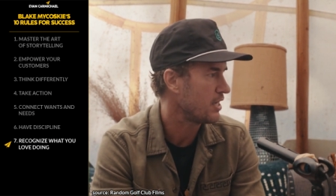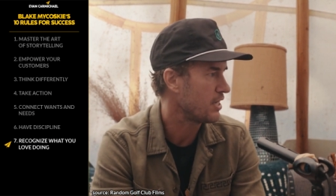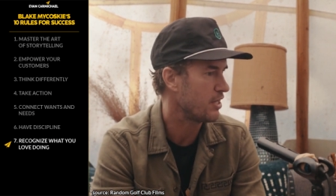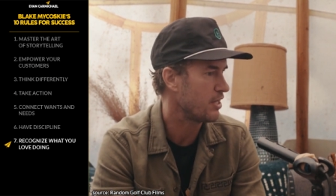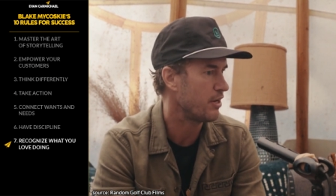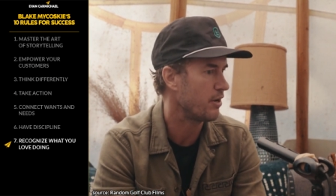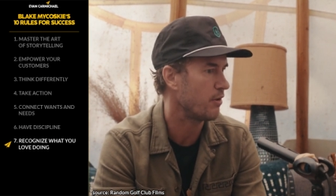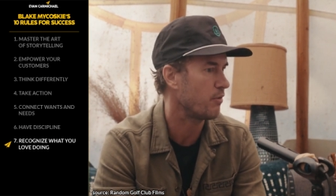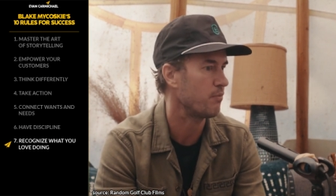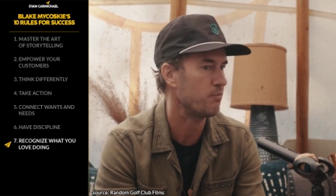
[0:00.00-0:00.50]

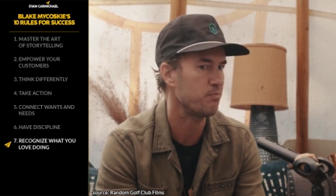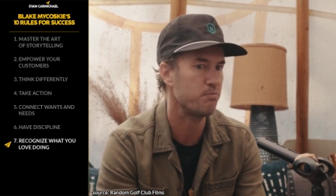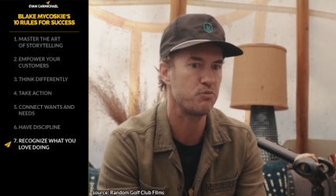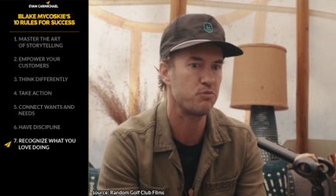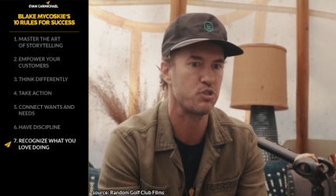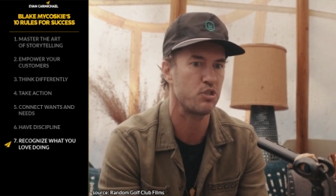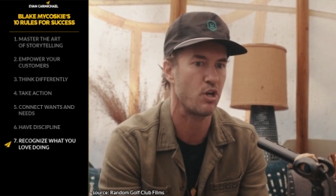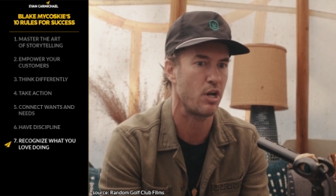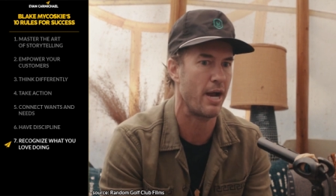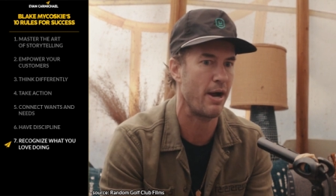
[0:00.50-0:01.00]
You know,
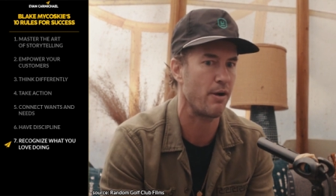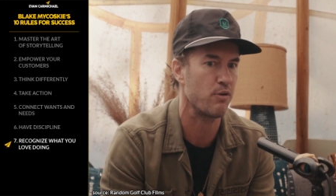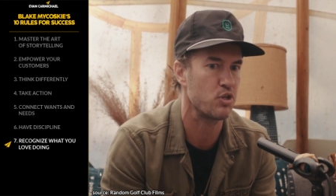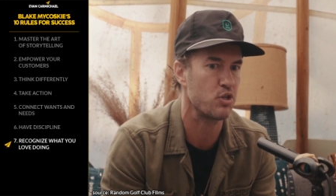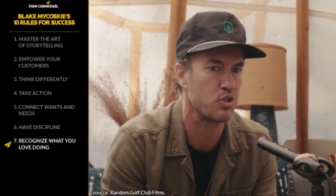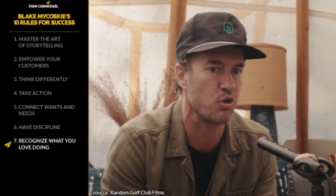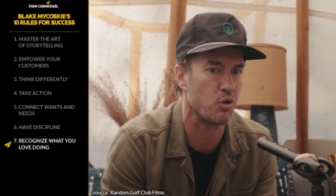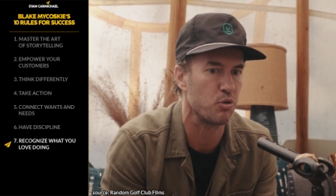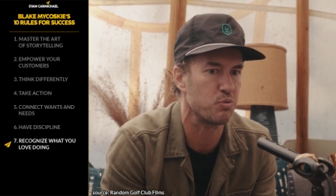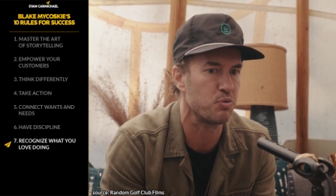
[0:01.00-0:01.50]
St-
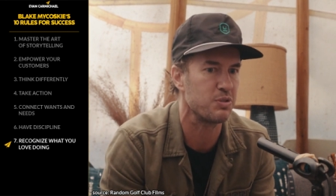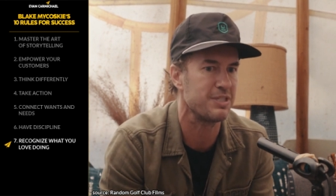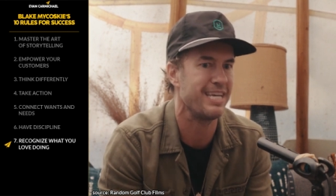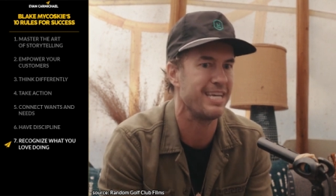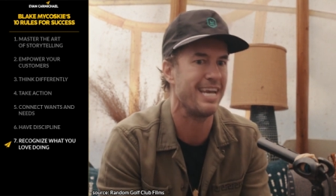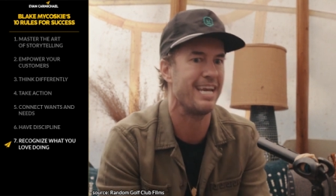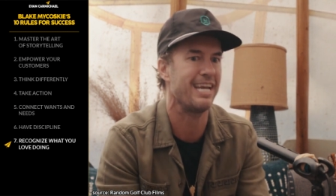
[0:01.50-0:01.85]
Howard Schultz was in